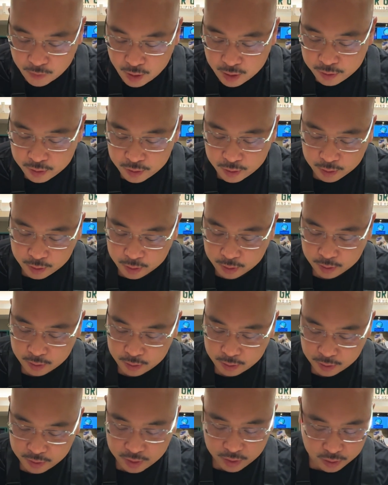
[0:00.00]
the
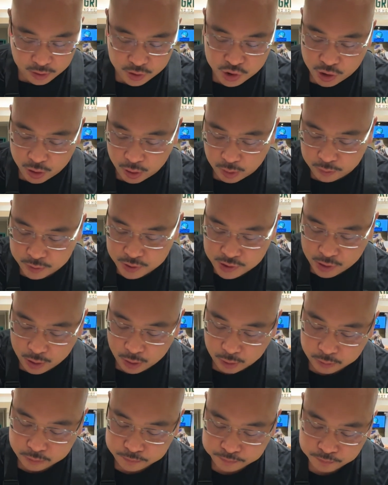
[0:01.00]
lechon.
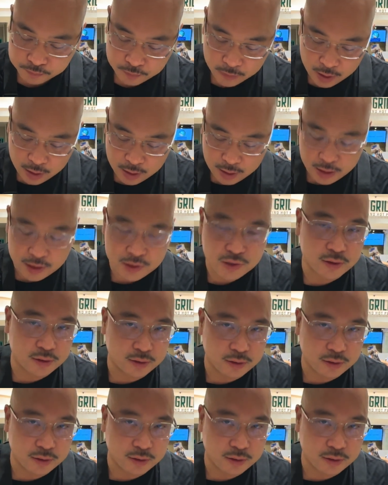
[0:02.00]
So it's